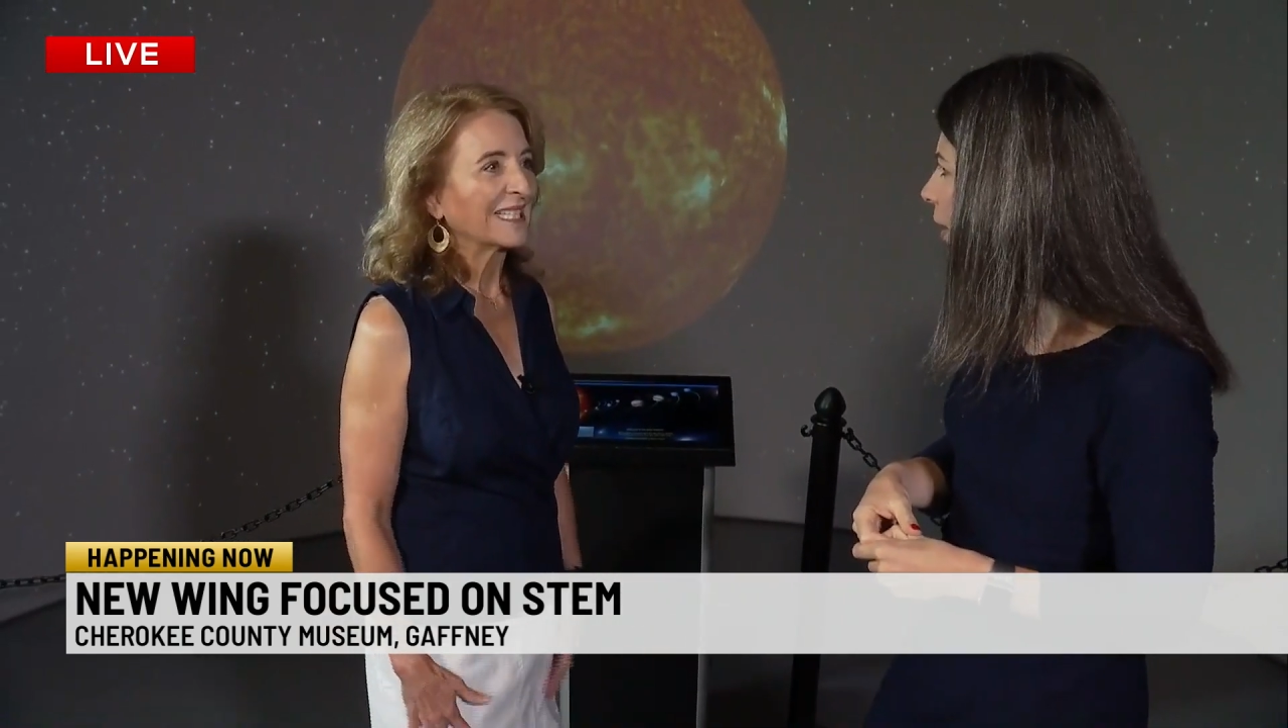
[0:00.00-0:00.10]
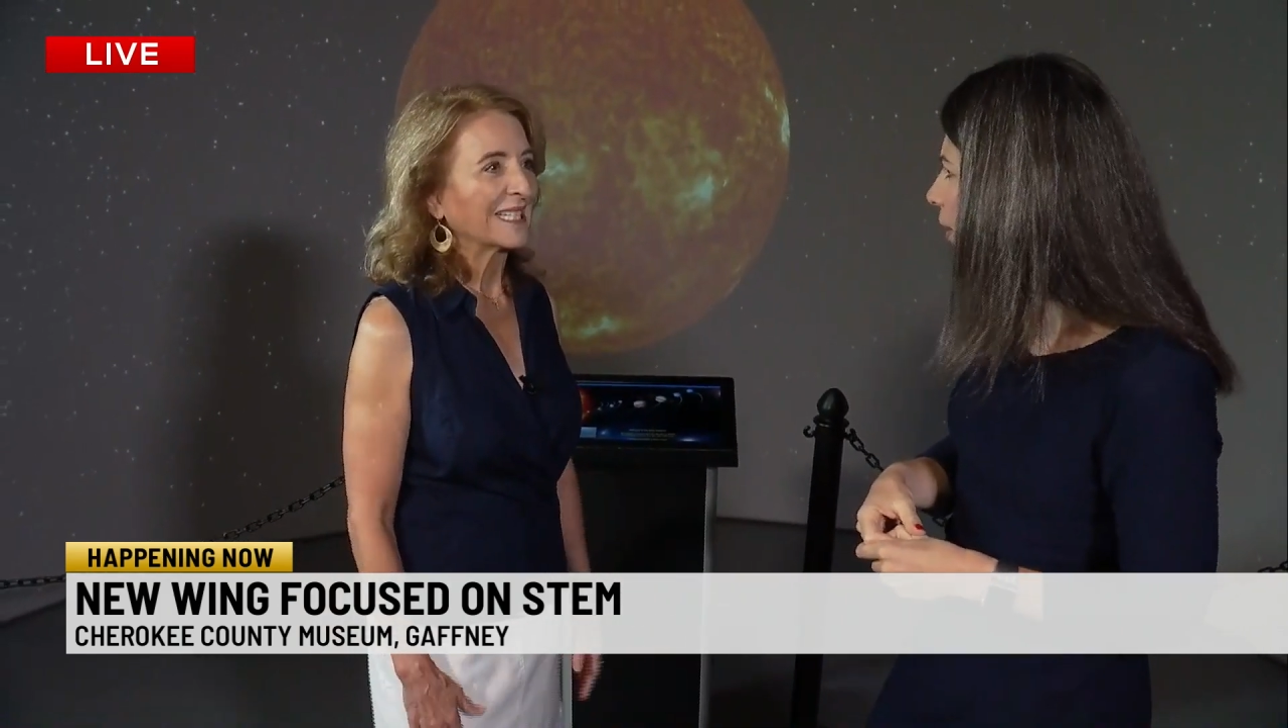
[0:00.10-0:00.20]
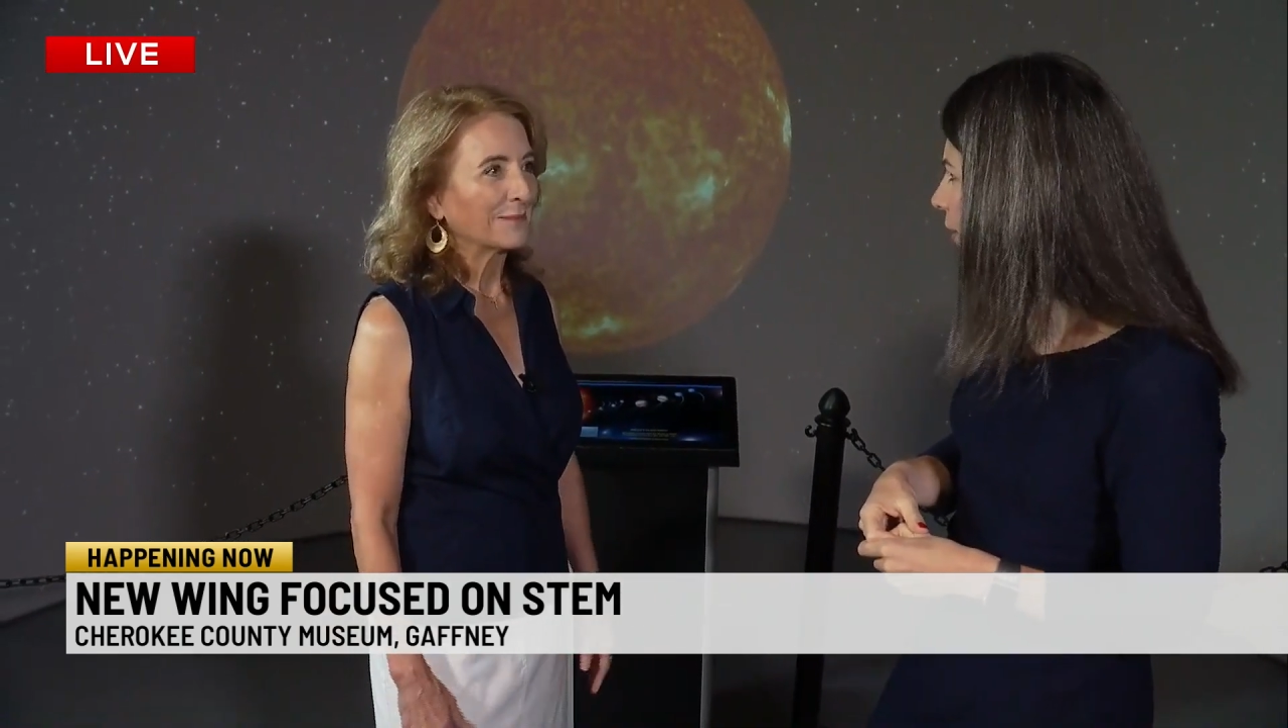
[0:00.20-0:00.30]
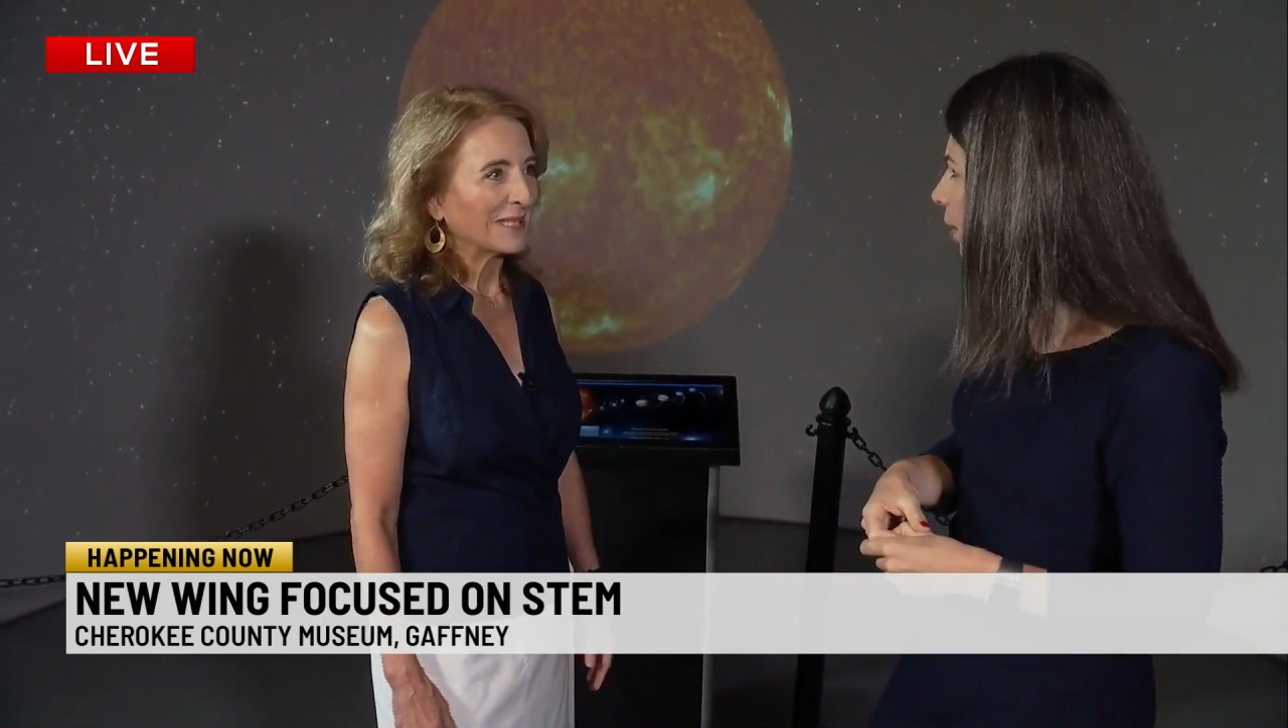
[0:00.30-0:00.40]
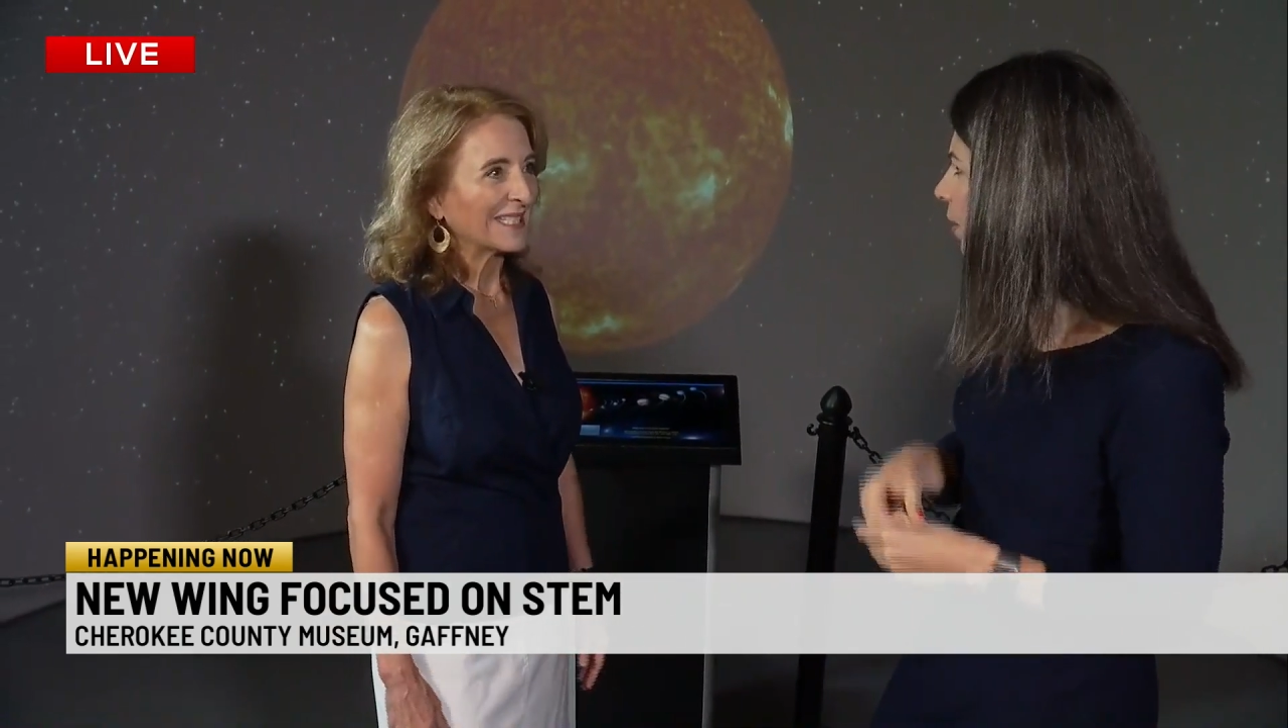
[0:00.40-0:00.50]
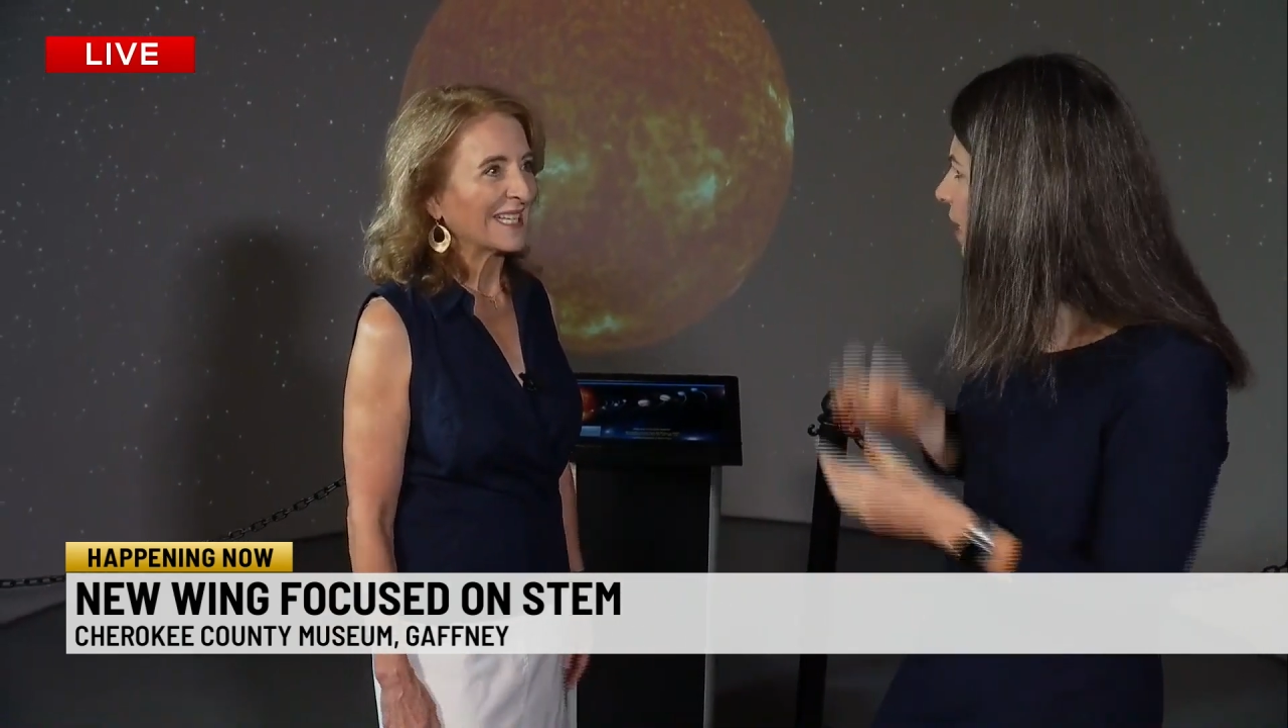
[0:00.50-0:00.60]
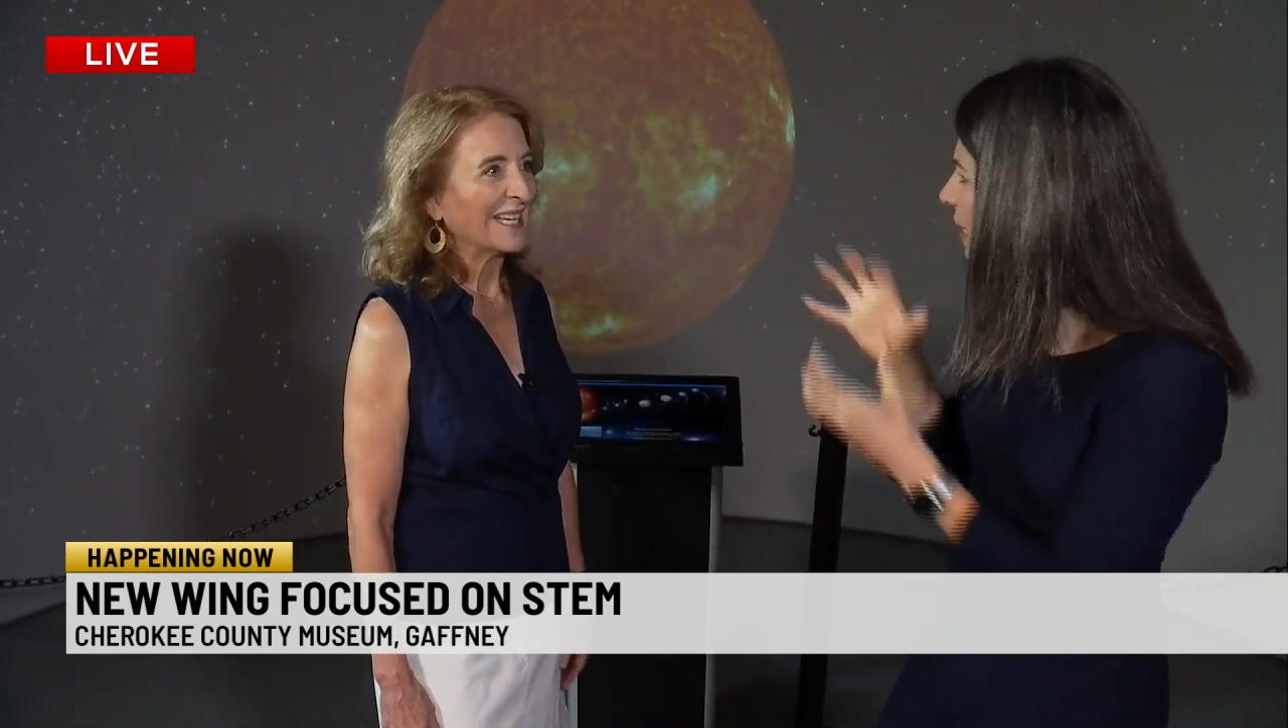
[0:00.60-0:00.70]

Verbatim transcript: exhibits.